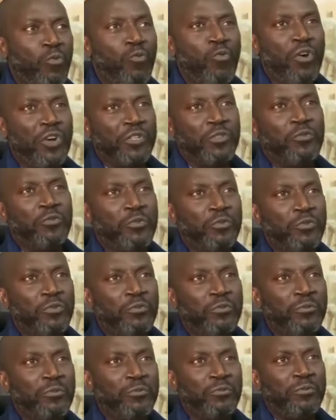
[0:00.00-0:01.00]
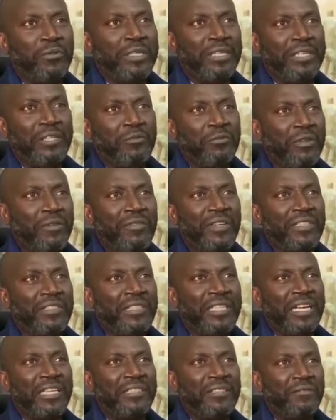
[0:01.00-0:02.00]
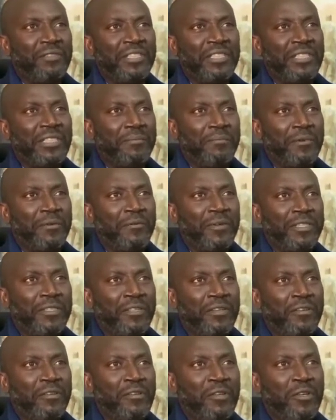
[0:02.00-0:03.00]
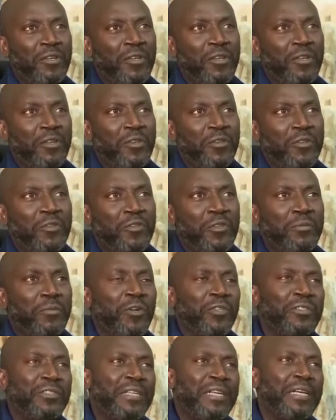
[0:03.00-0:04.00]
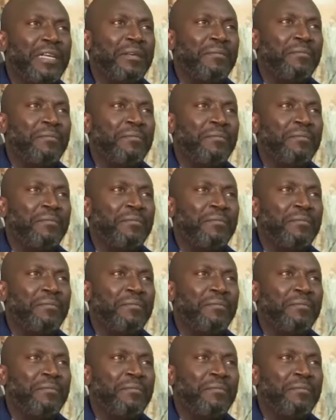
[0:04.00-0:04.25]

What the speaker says: work you do in the university as a visiting professor. So, but